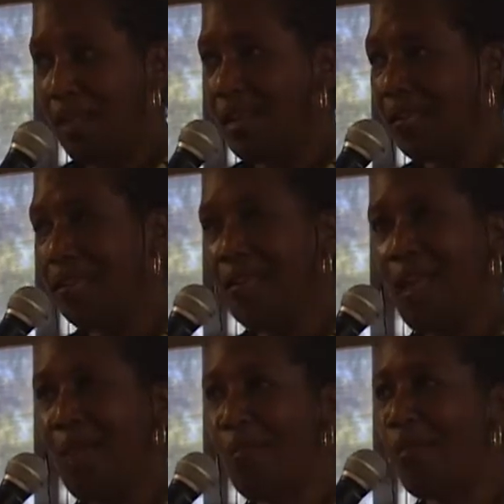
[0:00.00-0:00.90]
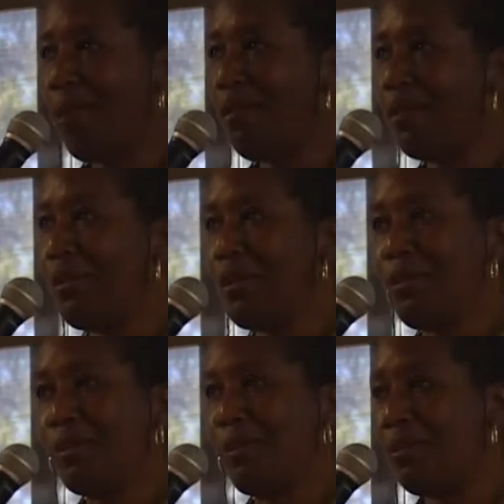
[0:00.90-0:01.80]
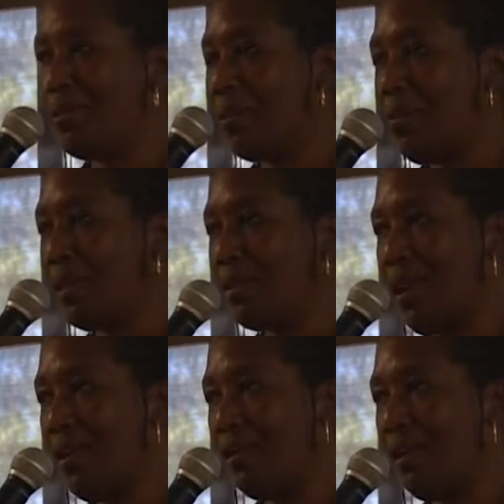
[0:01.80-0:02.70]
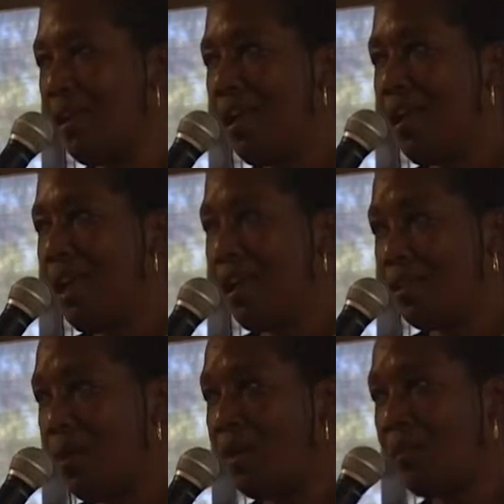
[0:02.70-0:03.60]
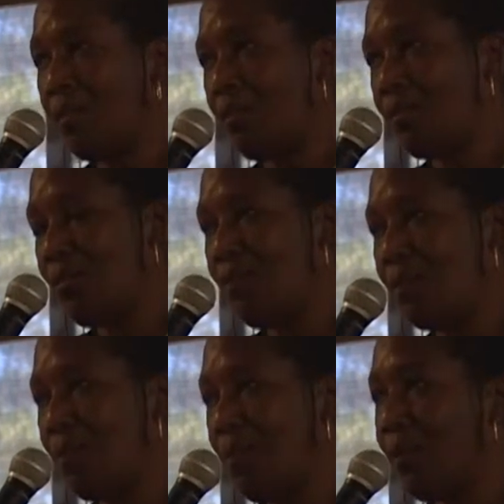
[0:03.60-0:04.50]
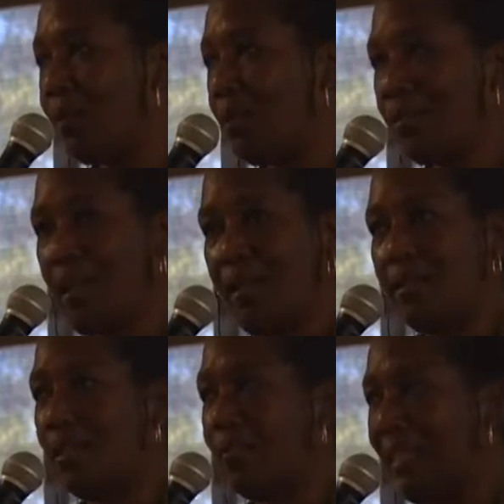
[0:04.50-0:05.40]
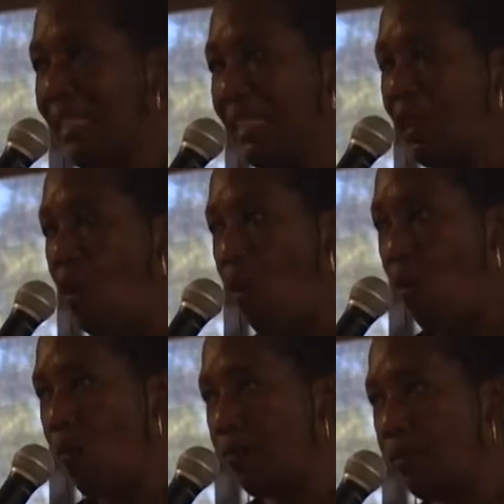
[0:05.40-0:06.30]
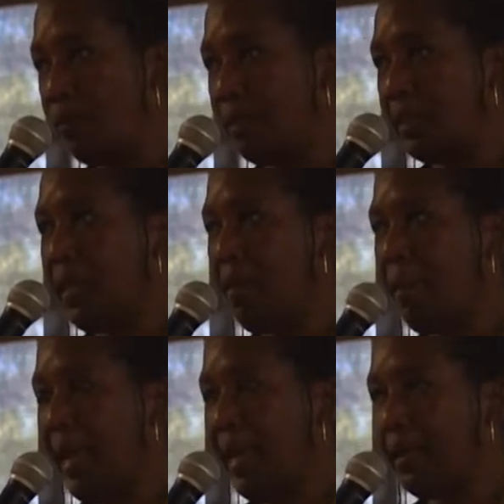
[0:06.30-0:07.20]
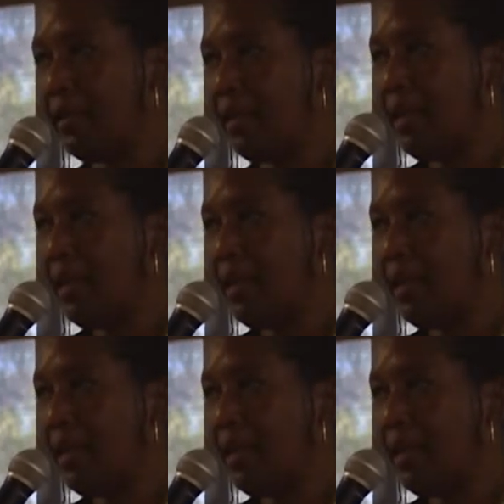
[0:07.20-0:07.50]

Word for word: And that's a time where, you know, you're so excited, as well as your service member is excited to be home, to come back.